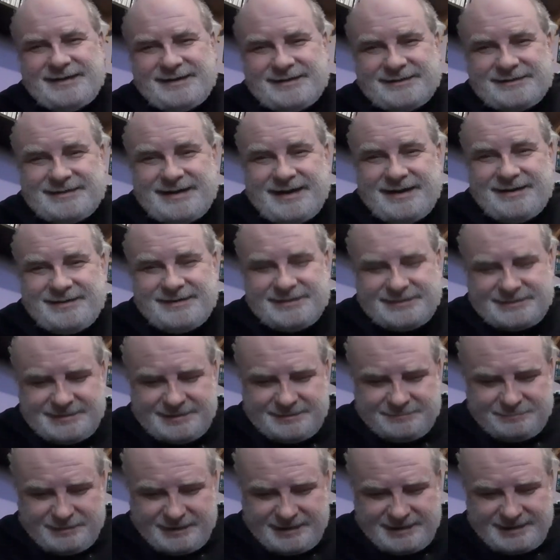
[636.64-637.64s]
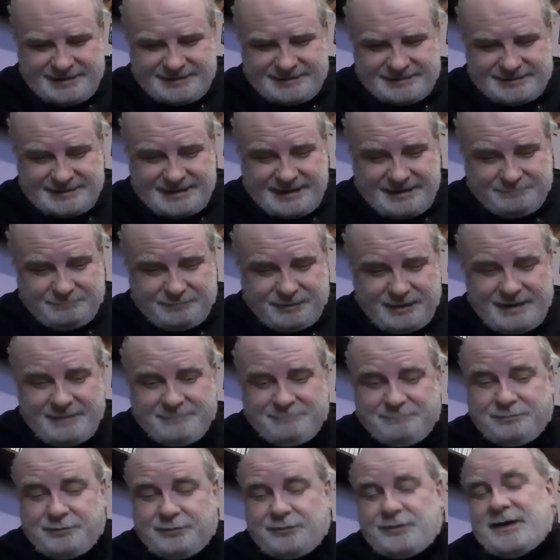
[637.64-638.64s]
character
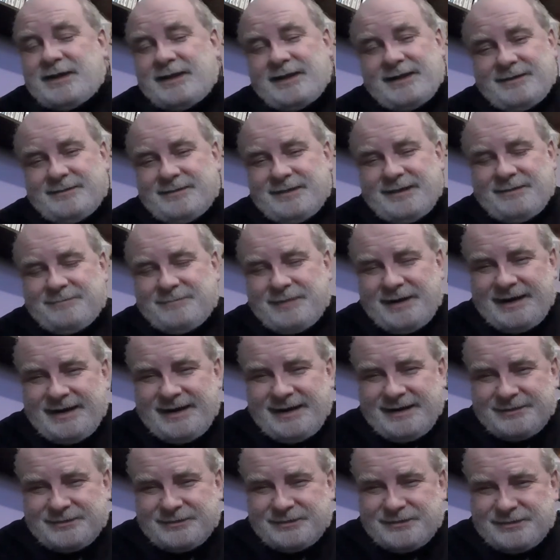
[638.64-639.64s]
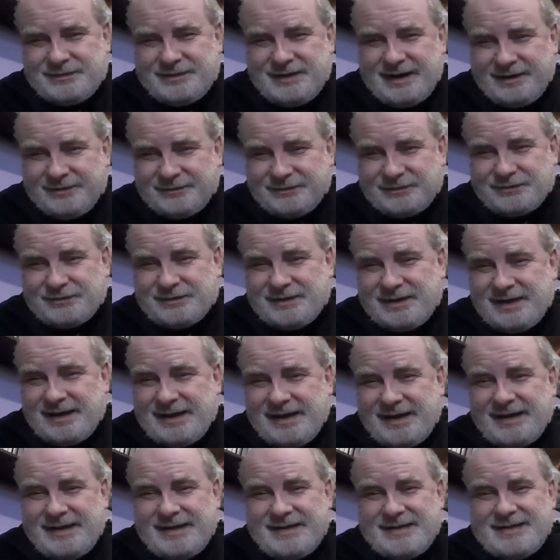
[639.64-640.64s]
played brilliantly by Andrew
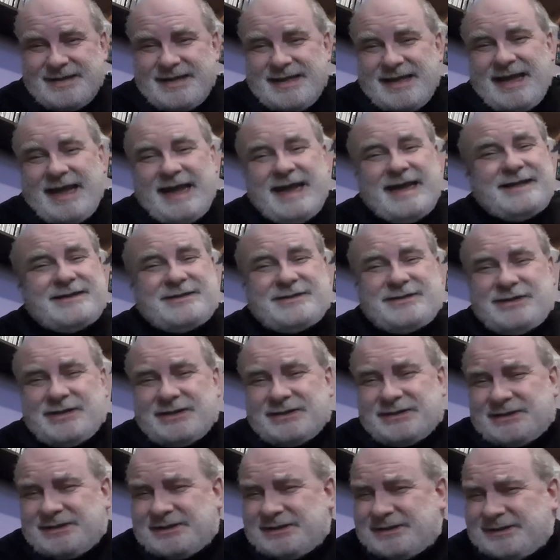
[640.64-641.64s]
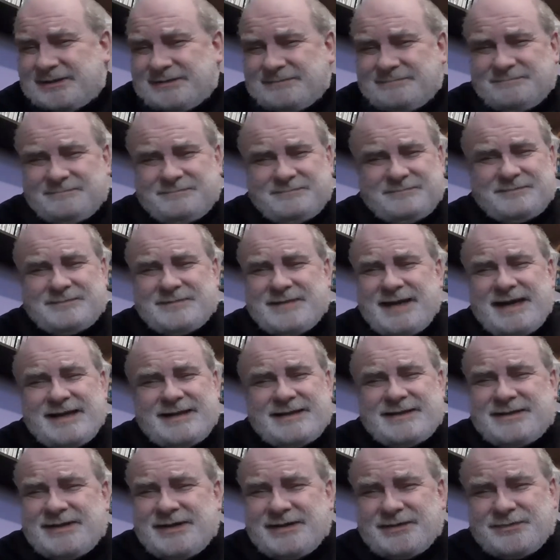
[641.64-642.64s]
Keir, is just
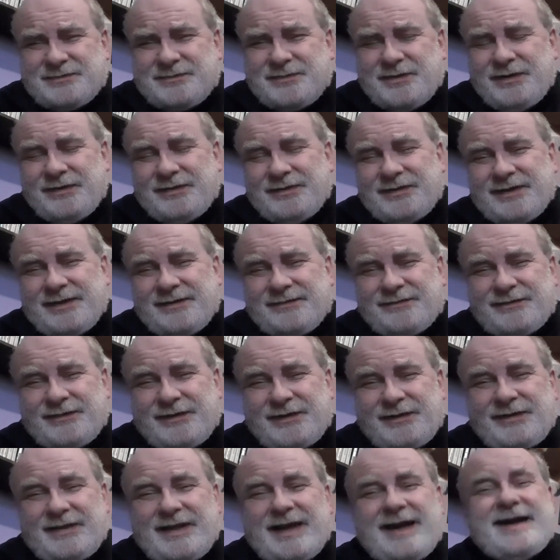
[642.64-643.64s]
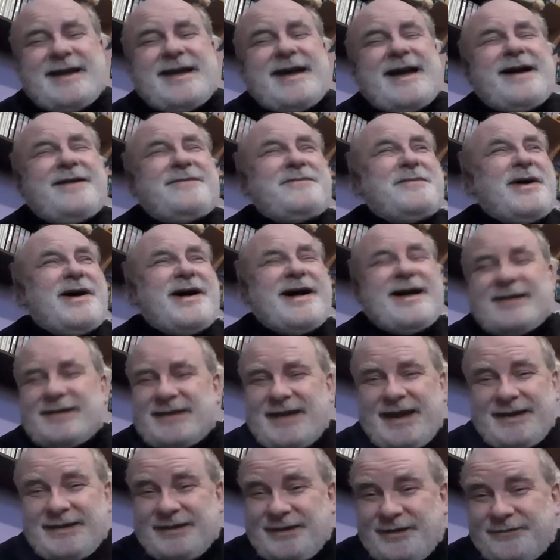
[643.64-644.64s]
wonderful.
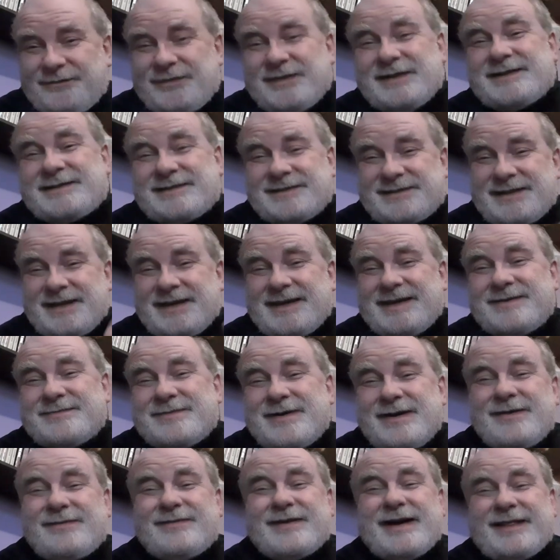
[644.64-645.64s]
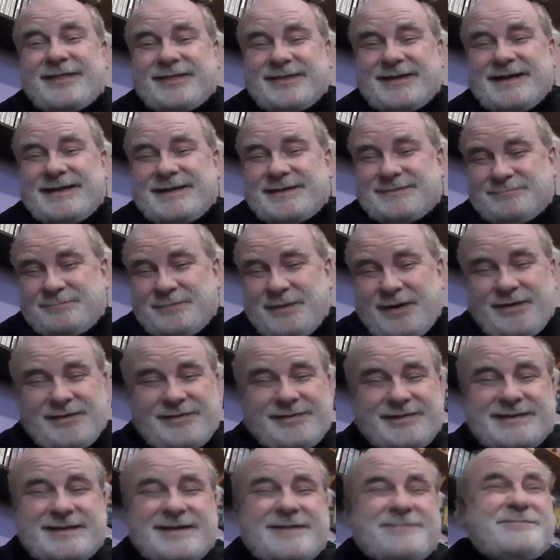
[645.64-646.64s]
I love this theme about these
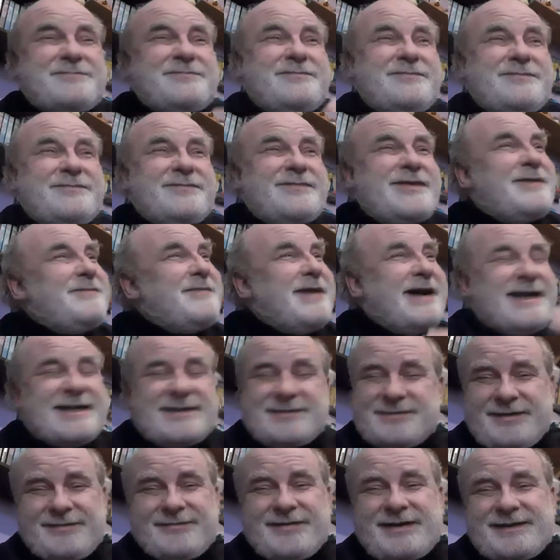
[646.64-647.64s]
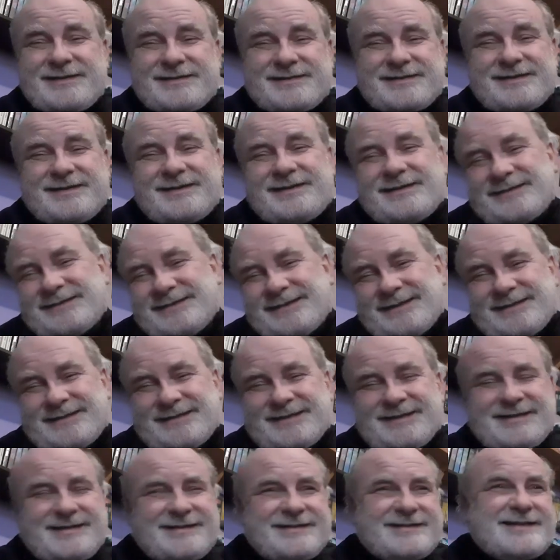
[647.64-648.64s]
monks. It reminds me of all sorts of
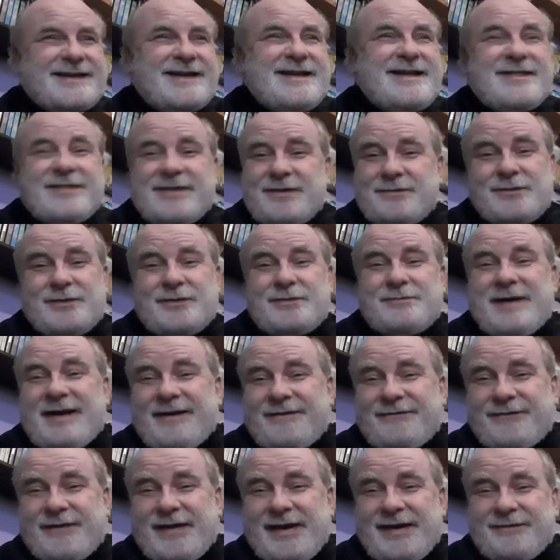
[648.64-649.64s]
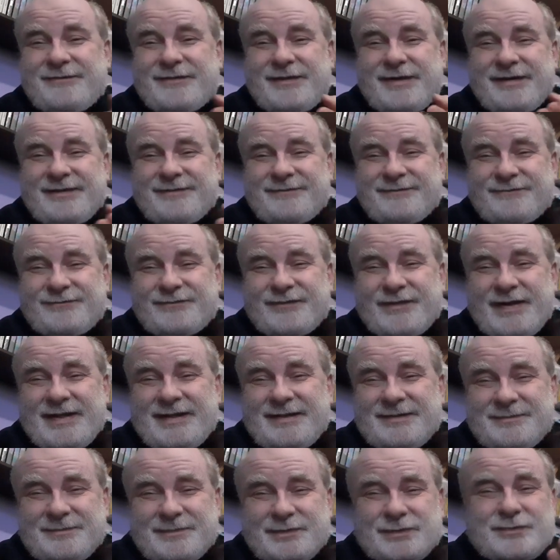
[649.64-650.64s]
things. I think one of my favourite
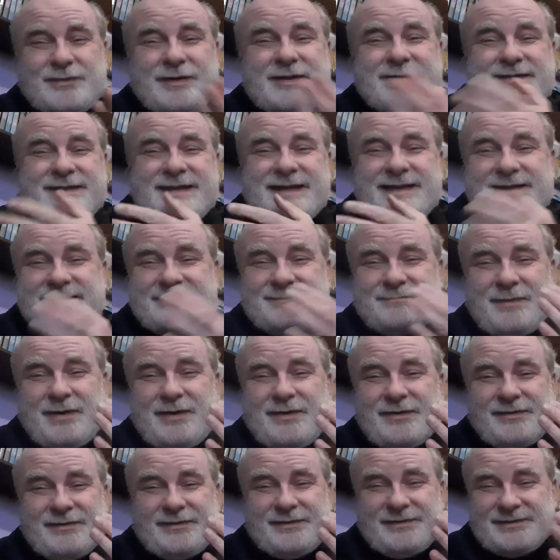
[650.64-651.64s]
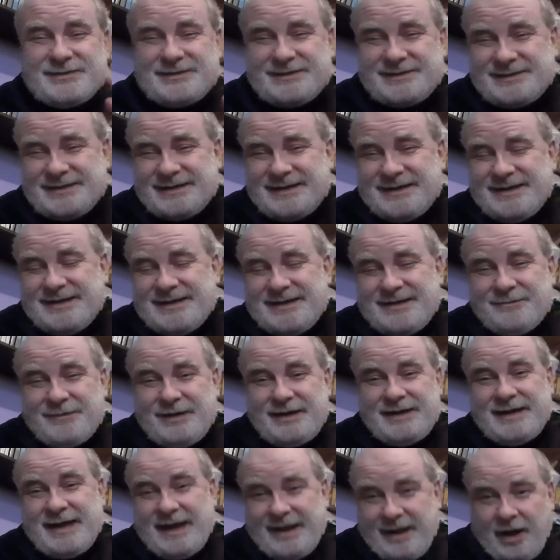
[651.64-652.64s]
films with these monks, where
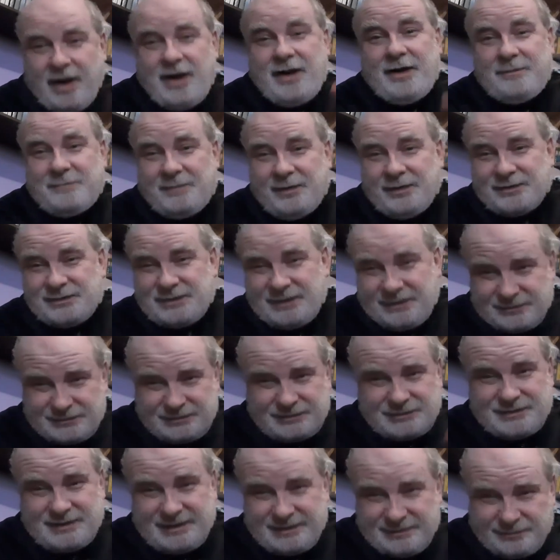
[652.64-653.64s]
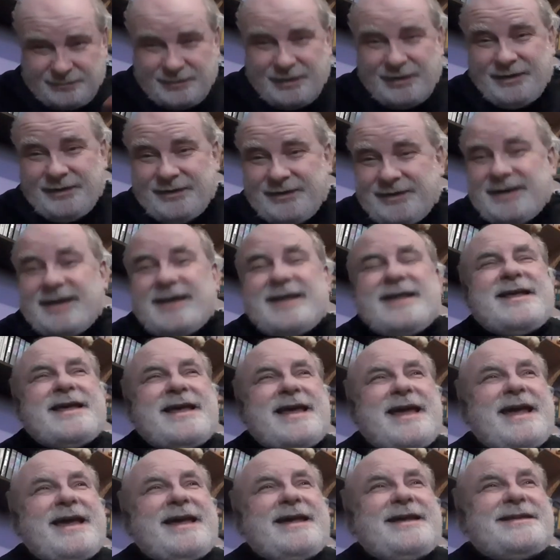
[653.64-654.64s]
you get all monks, not just this one,
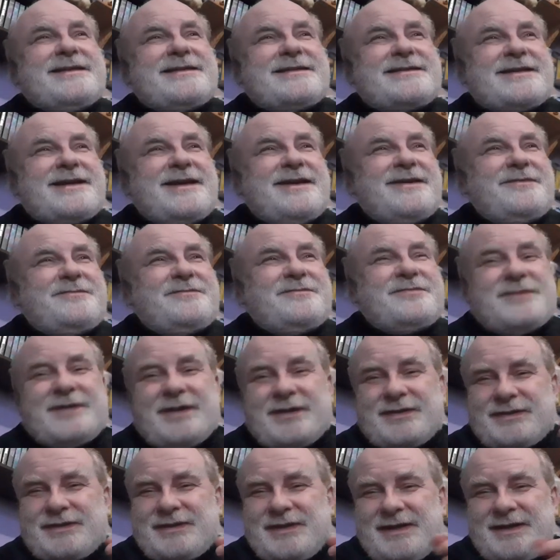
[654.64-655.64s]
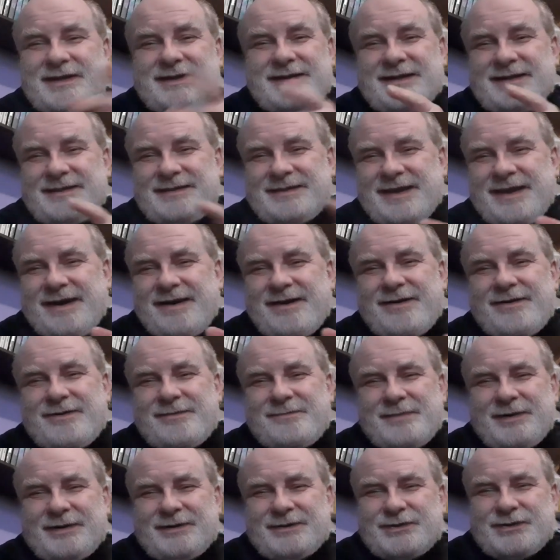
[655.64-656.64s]
is the third in the
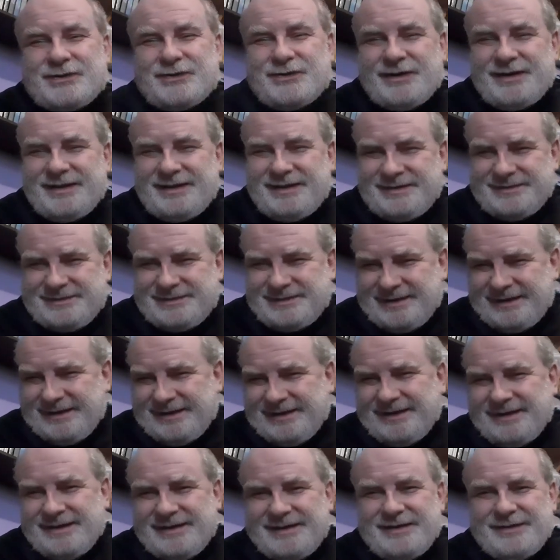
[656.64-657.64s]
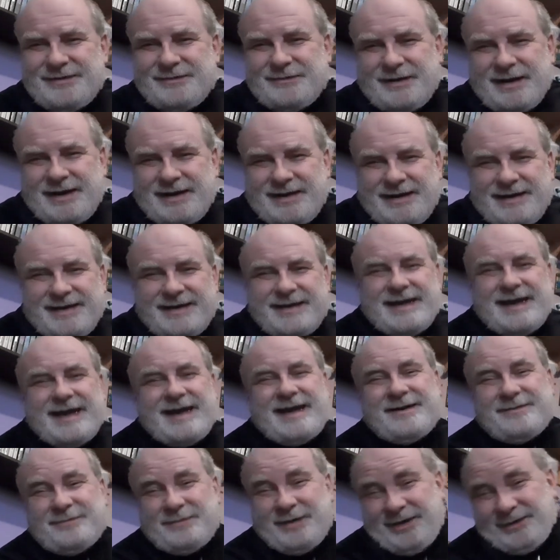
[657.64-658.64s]
Omen trilogy, where you get
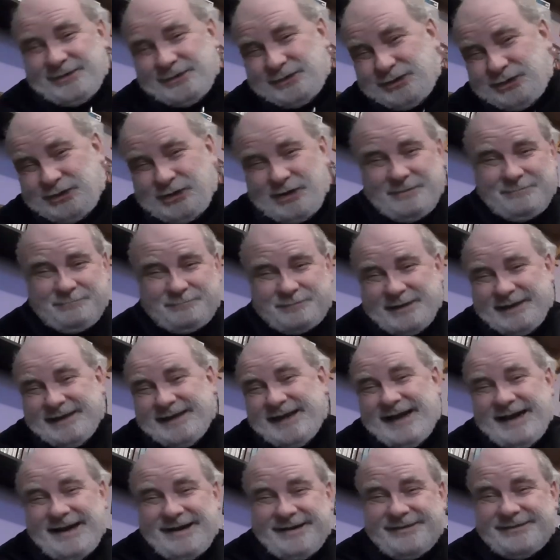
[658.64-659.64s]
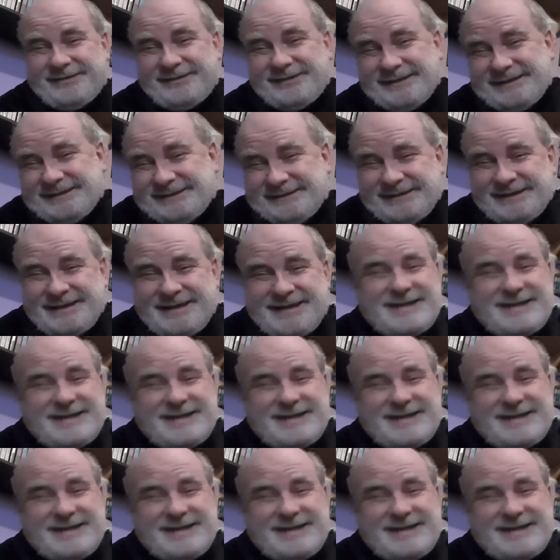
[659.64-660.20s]
them all jumping out. And